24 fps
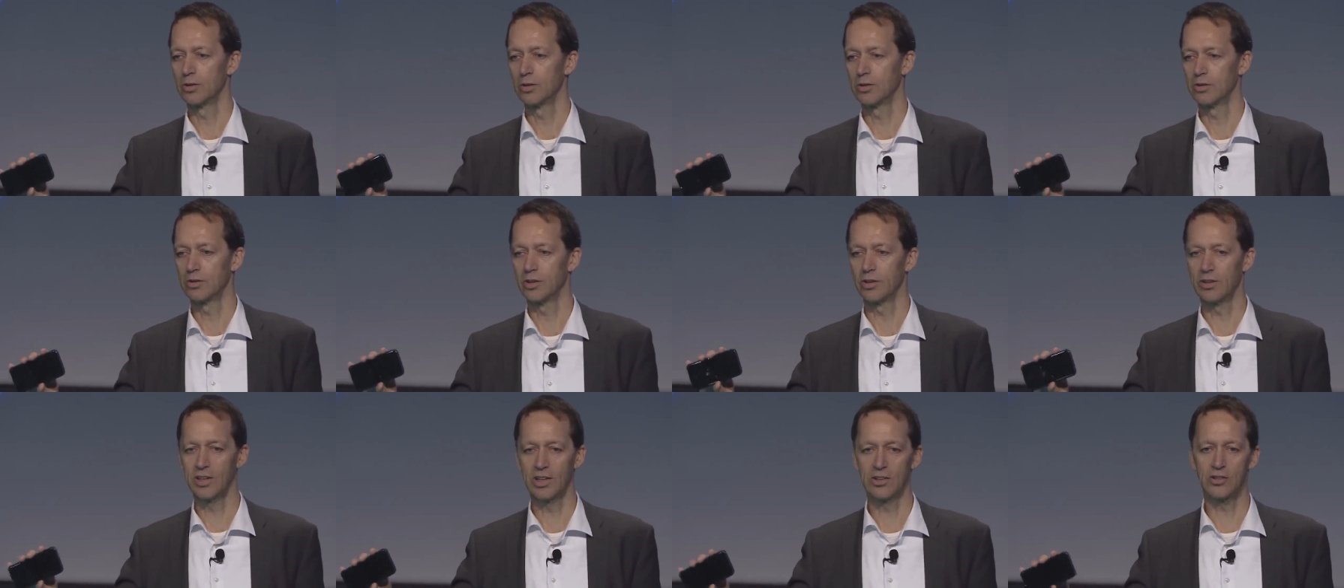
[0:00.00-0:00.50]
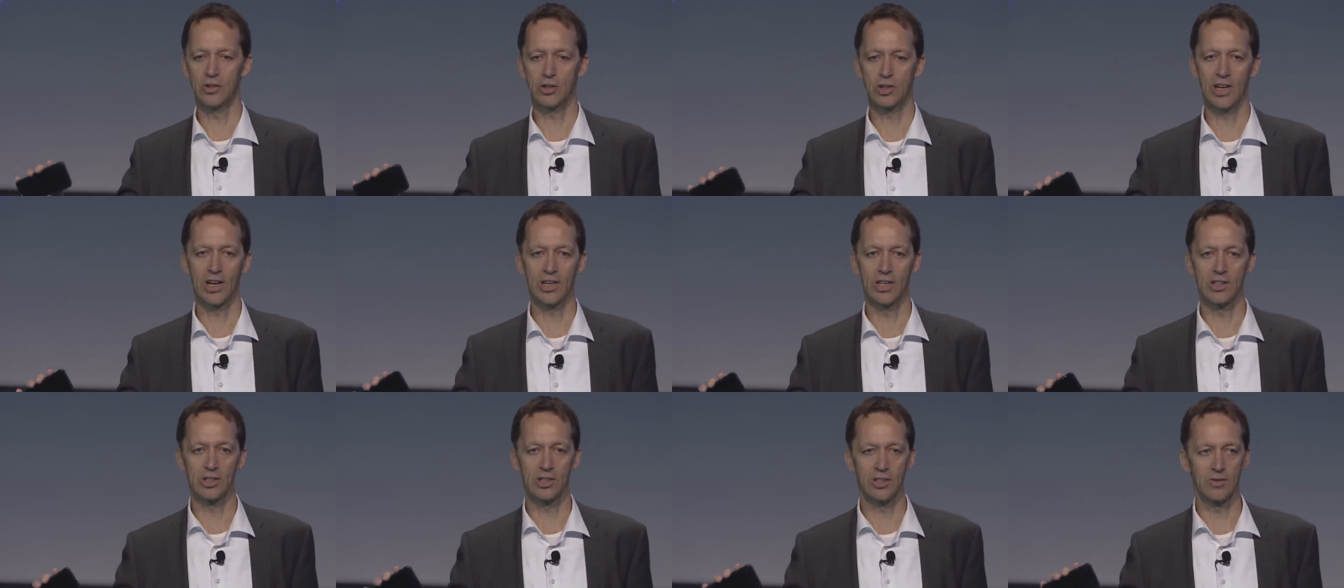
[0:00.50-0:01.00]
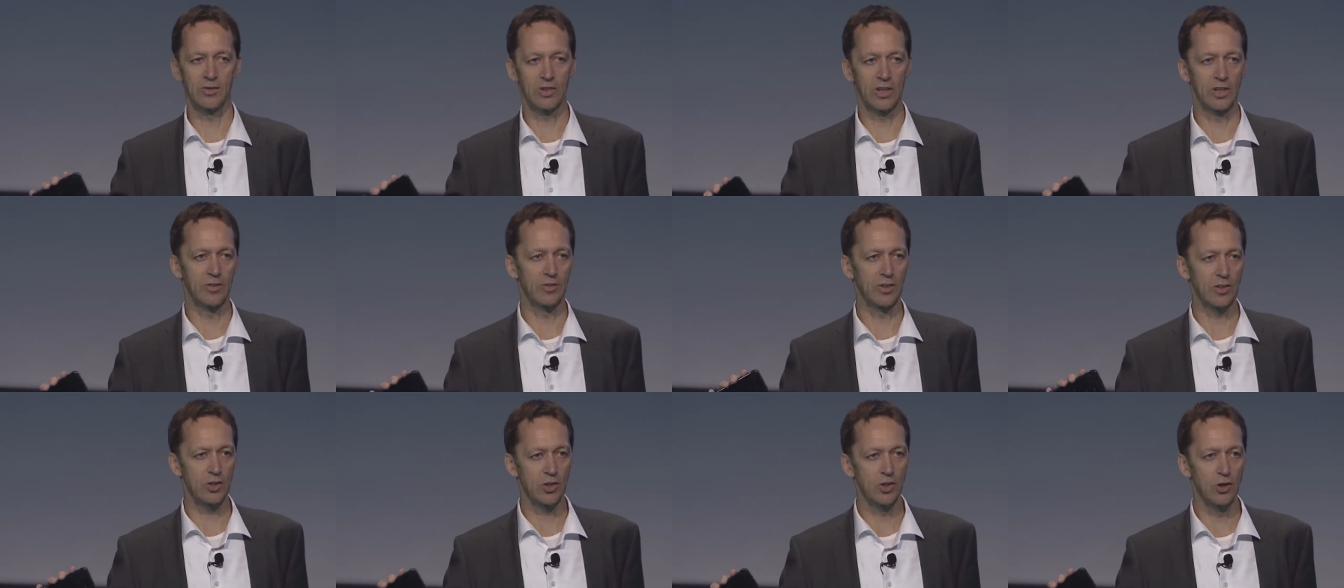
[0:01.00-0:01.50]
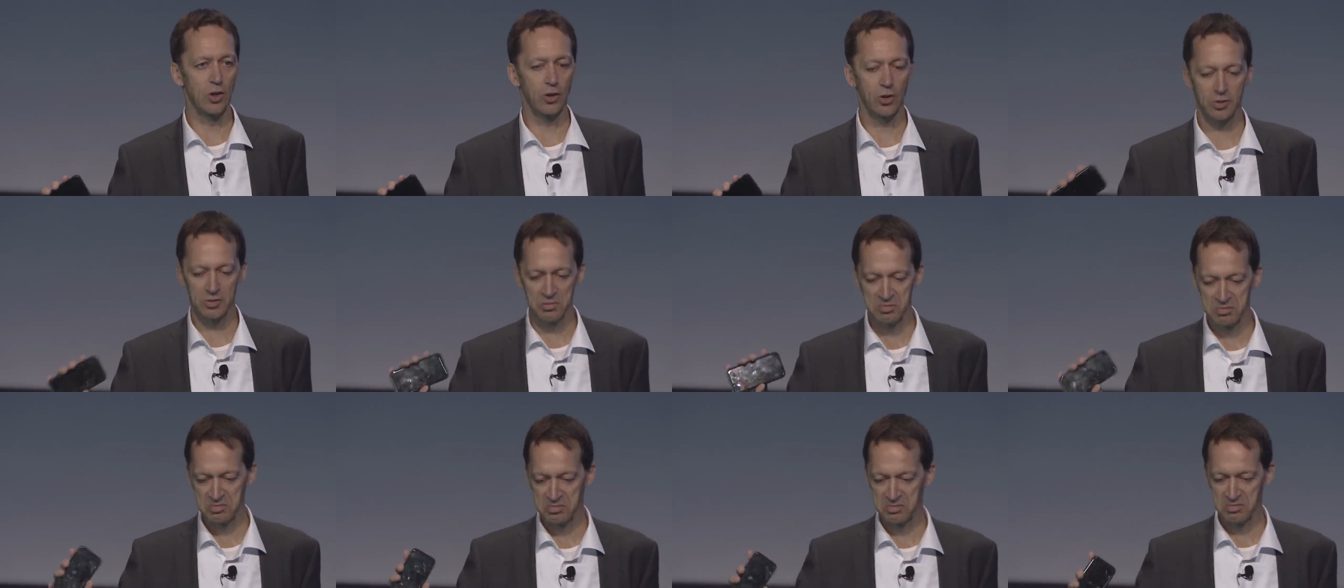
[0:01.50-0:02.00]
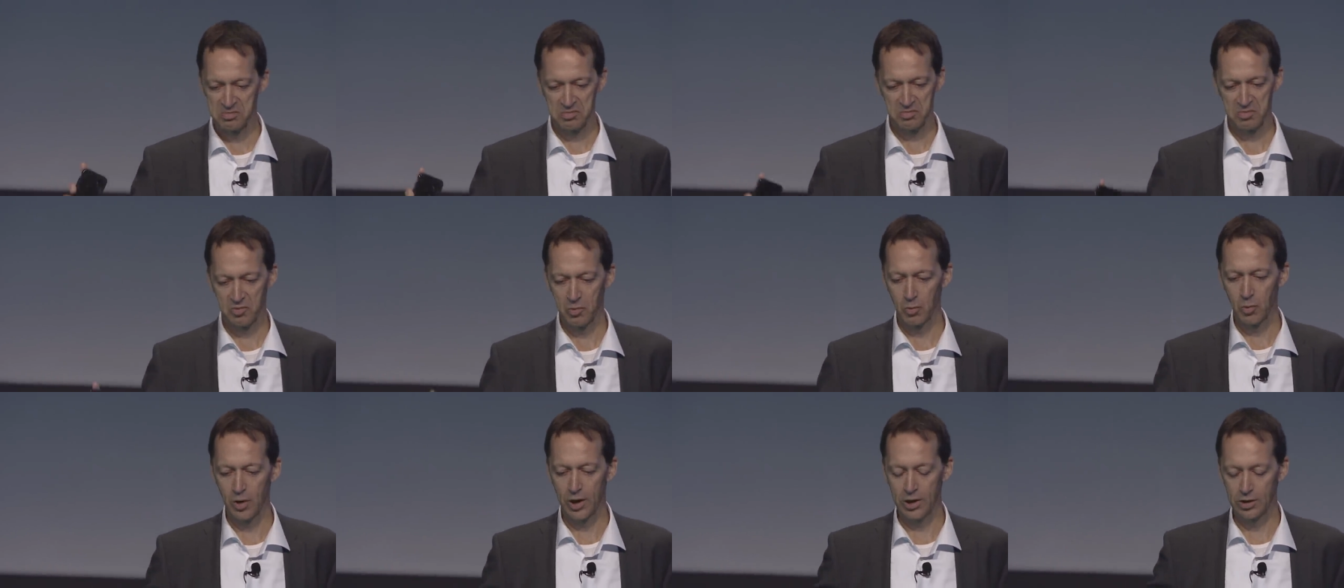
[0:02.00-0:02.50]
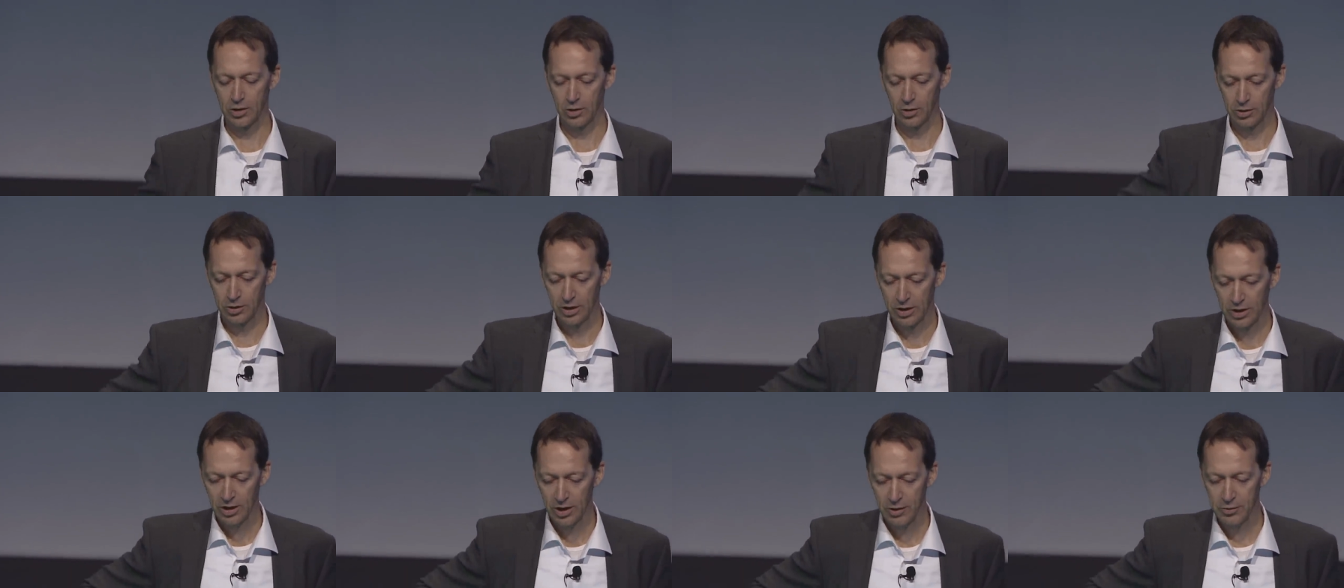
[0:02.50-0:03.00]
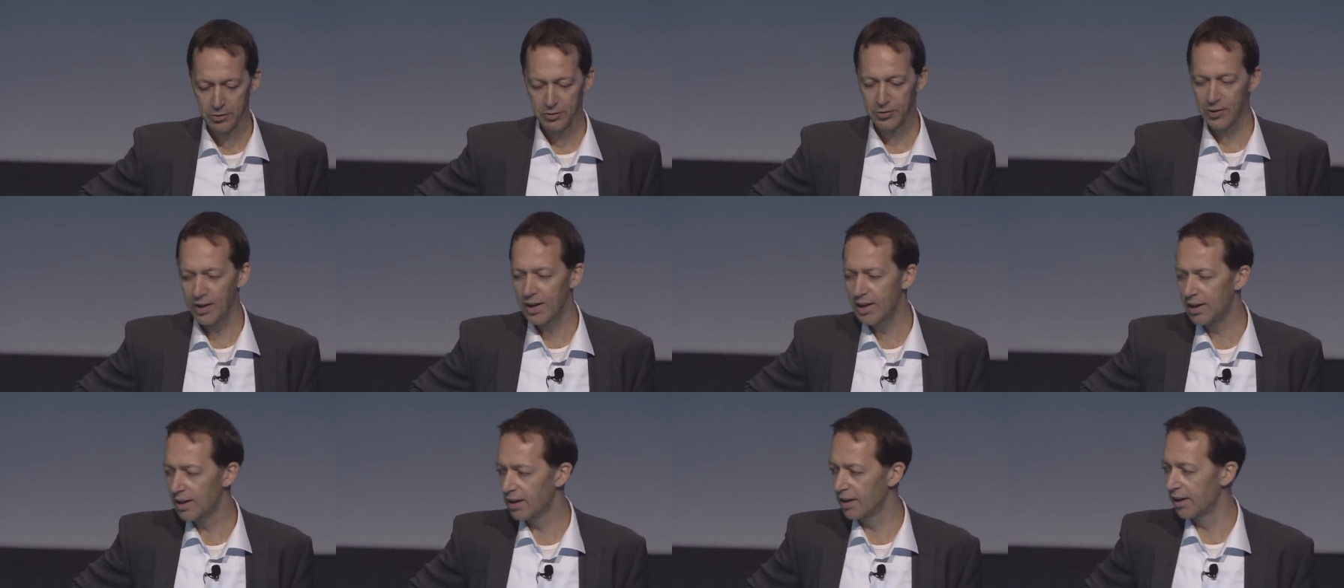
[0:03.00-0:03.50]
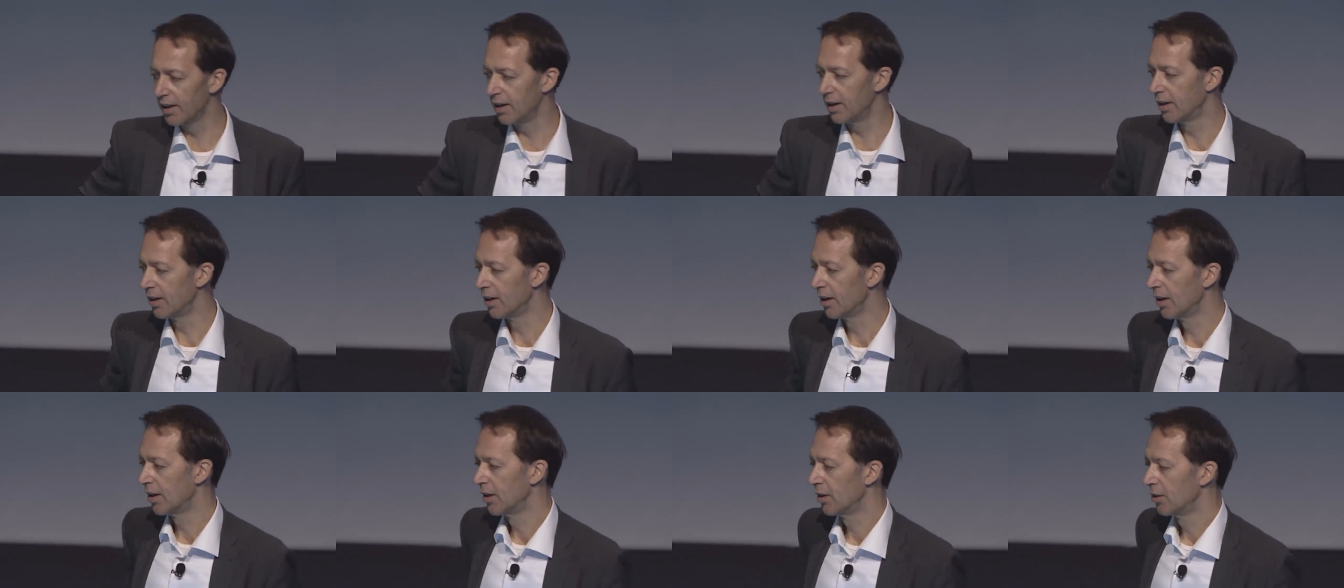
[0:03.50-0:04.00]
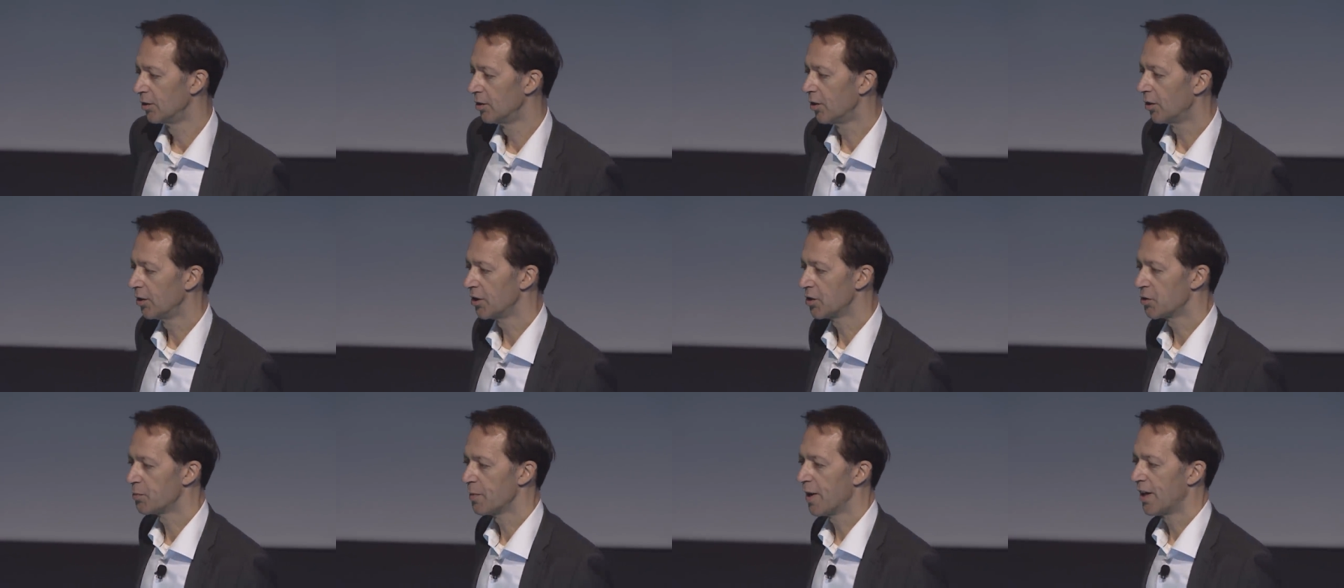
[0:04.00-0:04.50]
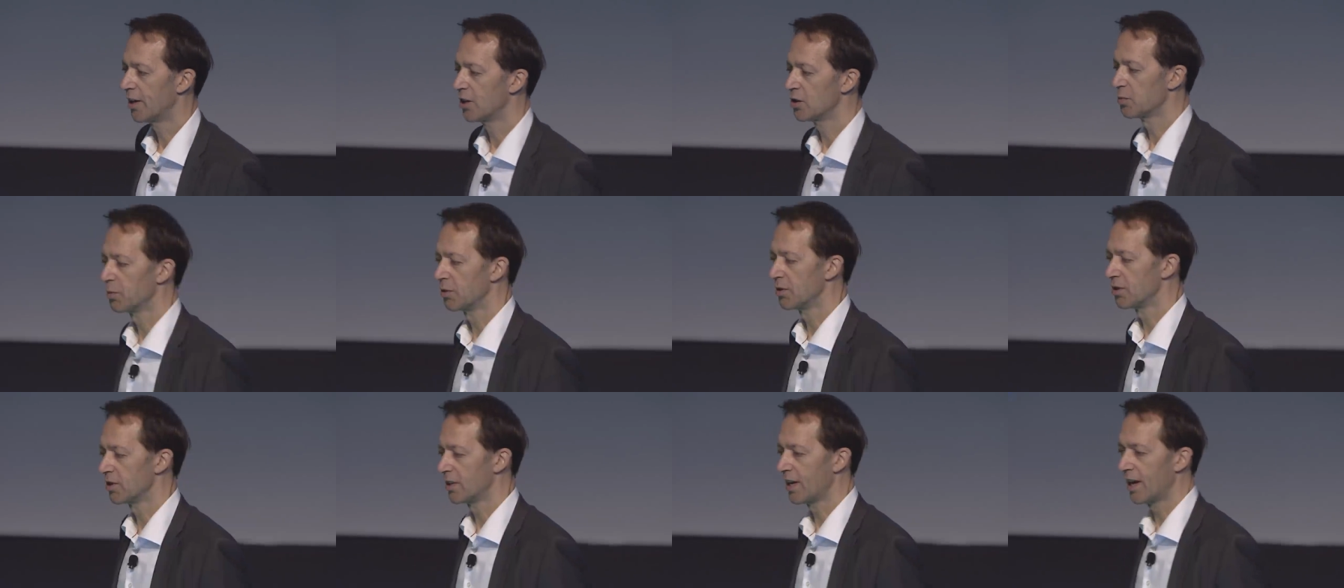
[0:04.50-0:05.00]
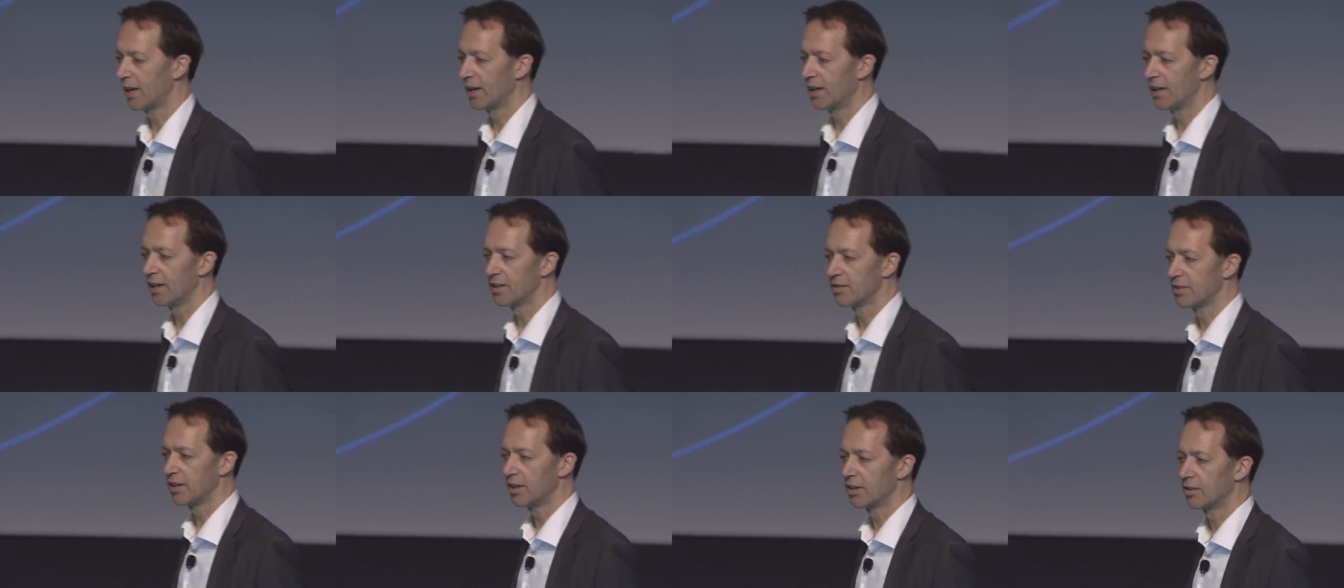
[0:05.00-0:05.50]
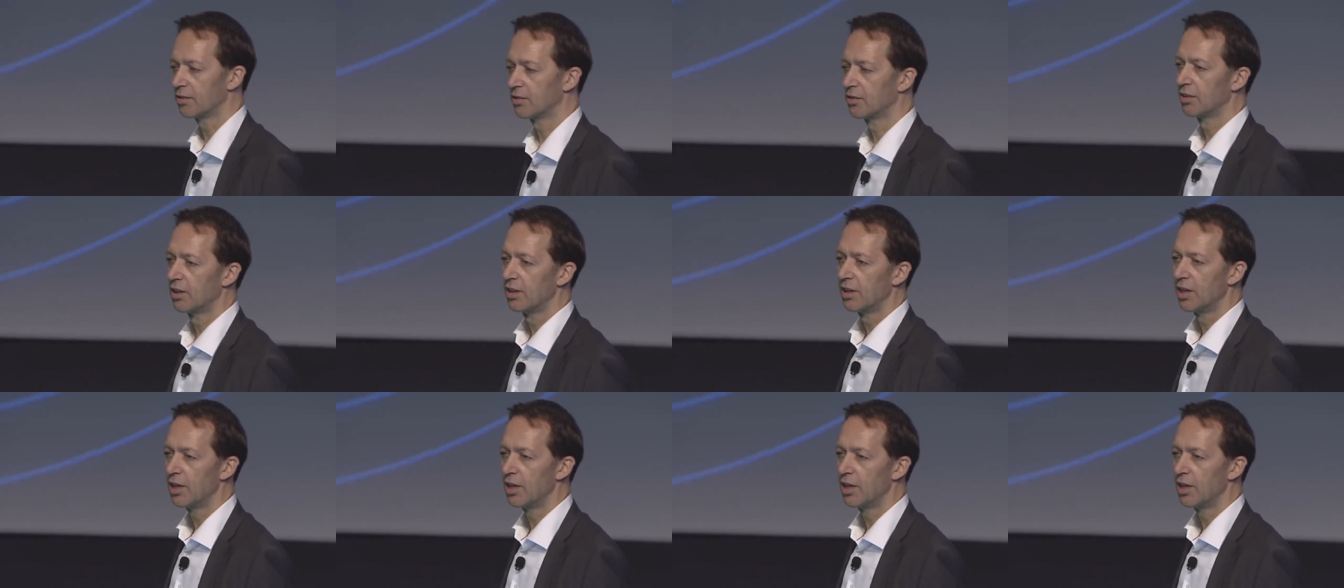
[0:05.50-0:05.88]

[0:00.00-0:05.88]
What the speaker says: So there's a challenge. If it's not, why not? And finally, knowledge management and analytics.